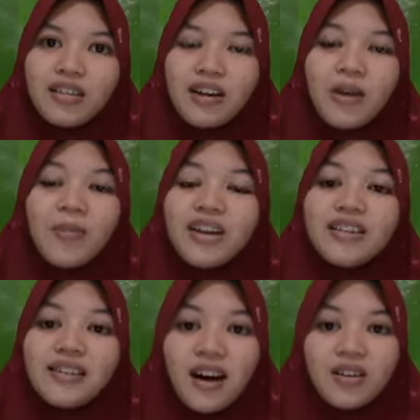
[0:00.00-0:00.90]
There are many
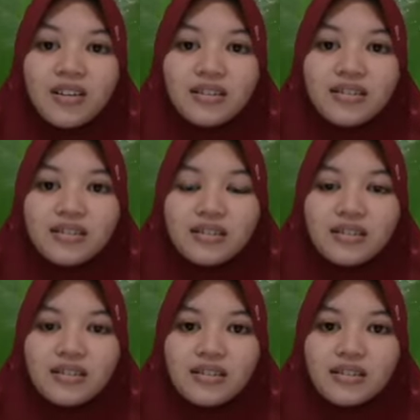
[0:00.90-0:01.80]
nouns
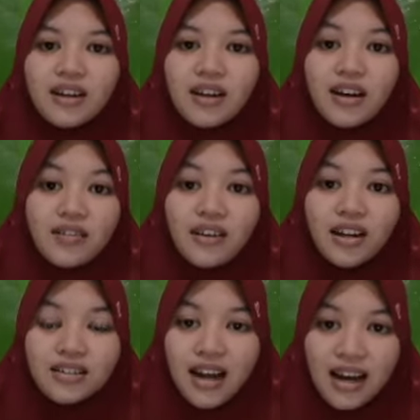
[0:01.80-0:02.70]

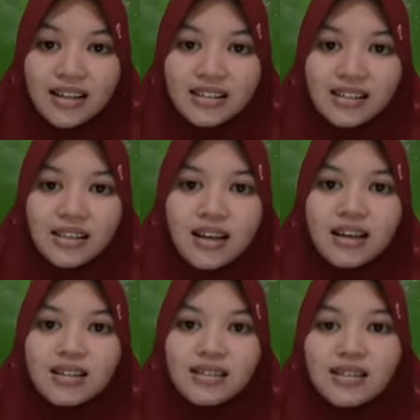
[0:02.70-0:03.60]
around us.
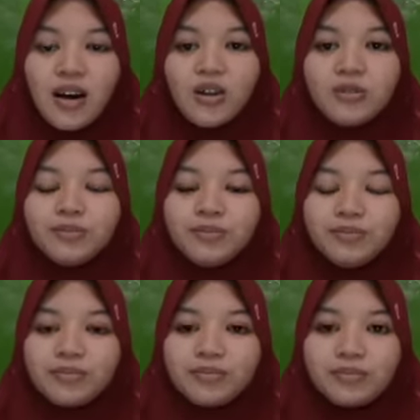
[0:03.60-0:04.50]
So
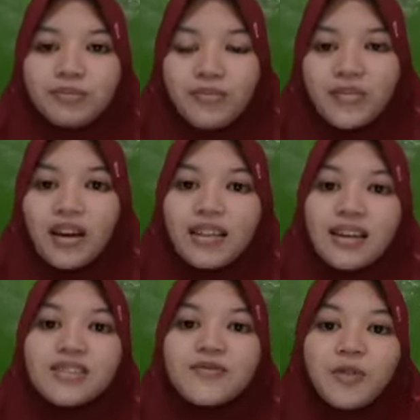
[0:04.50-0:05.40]

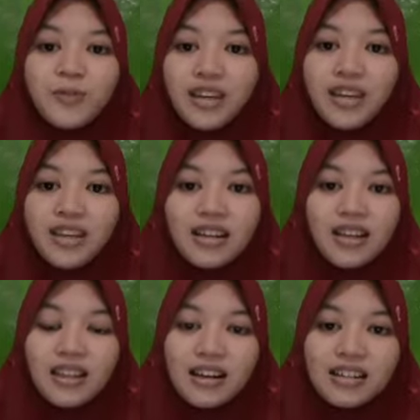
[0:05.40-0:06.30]
that's for me.
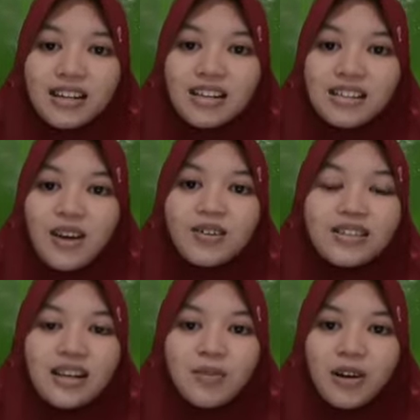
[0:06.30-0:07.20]
Kalau saya,
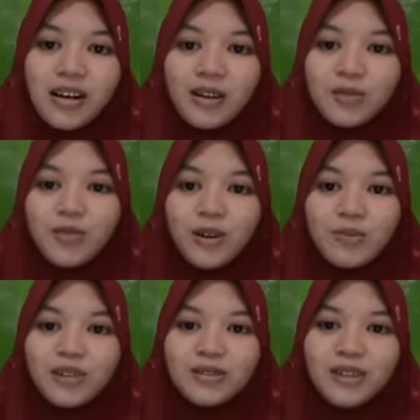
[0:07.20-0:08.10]
wassalamualaikum
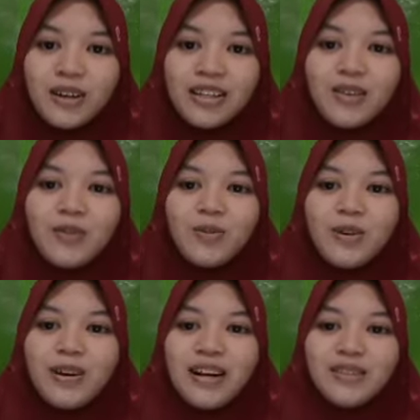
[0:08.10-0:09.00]
warahmatullahi
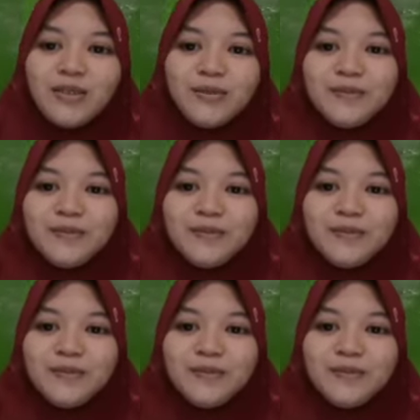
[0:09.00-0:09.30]
wabarakatuh.